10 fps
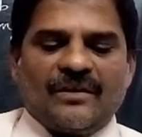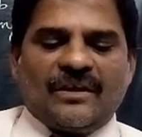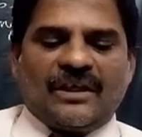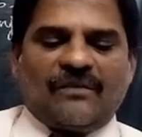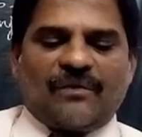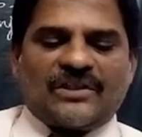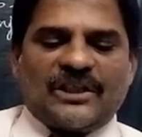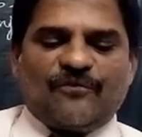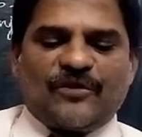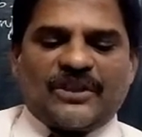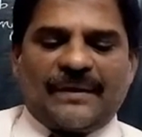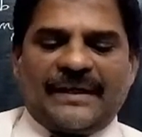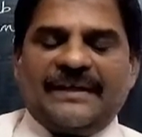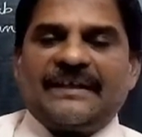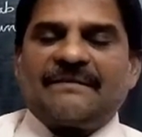He was influenced by
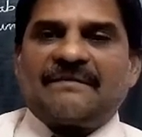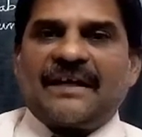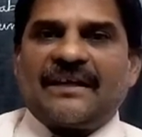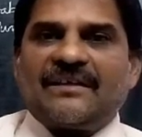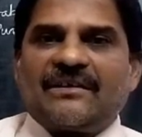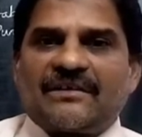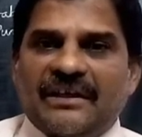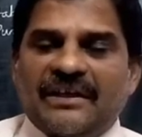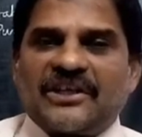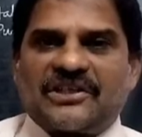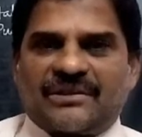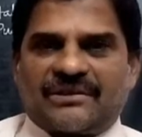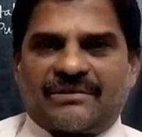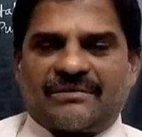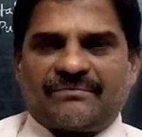Indian trading
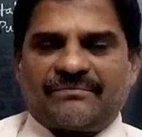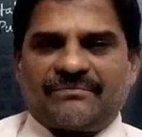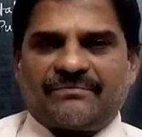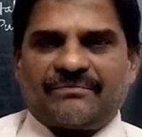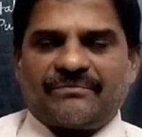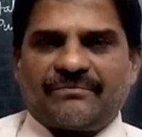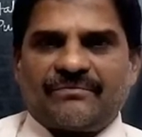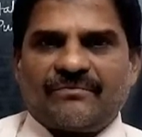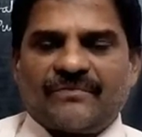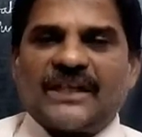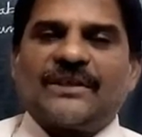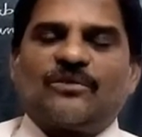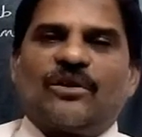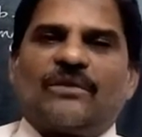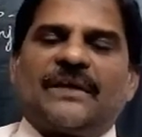conditions. That's I
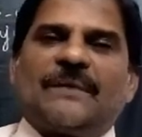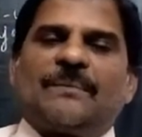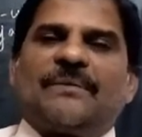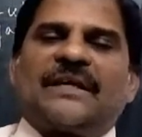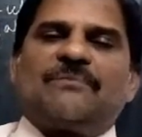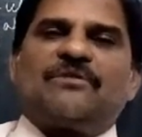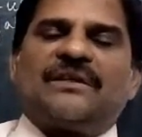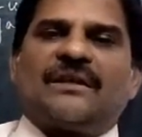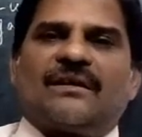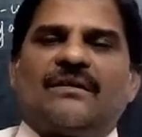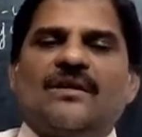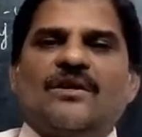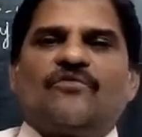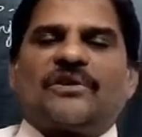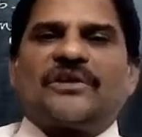told. Many people came to India
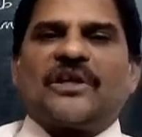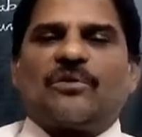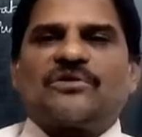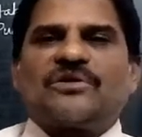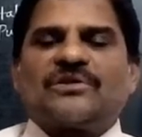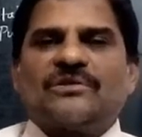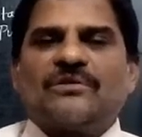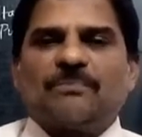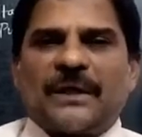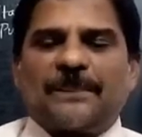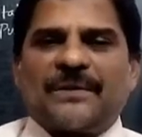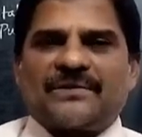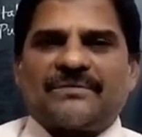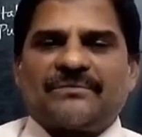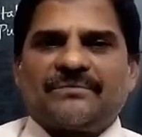for their own
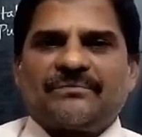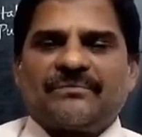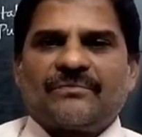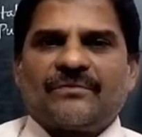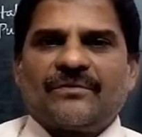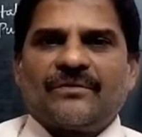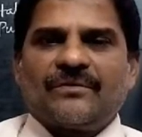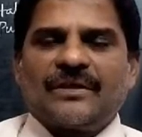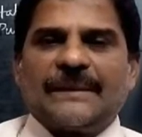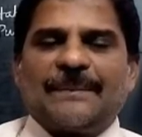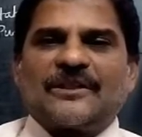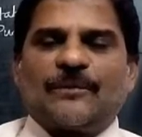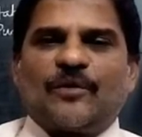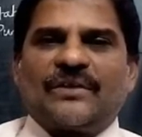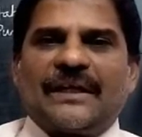purpose. Depends
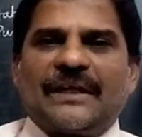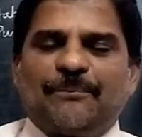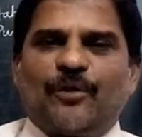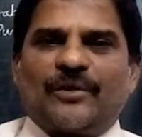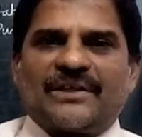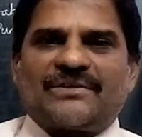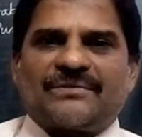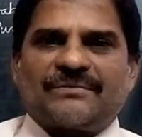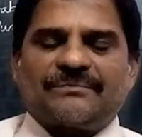upon their importance.